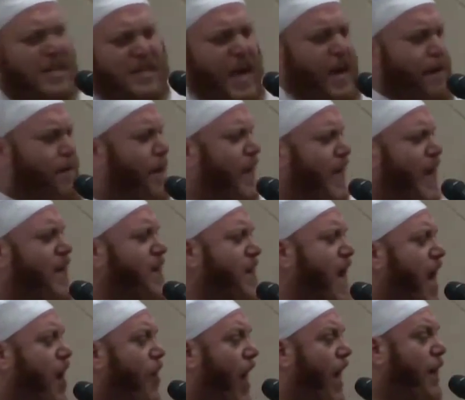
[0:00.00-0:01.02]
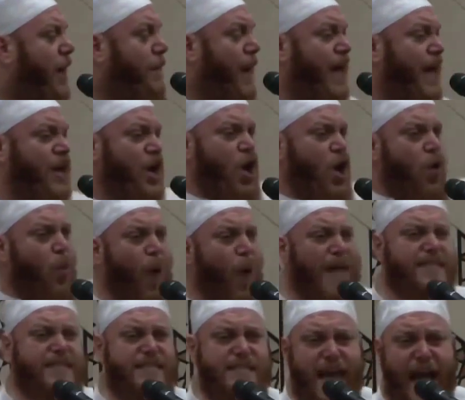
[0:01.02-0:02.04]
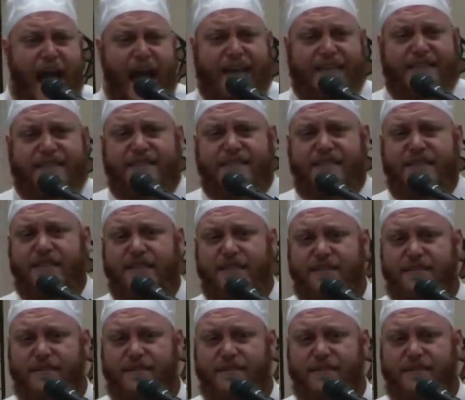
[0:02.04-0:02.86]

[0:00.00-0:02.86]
takbir, Allahu Akbar. What's next?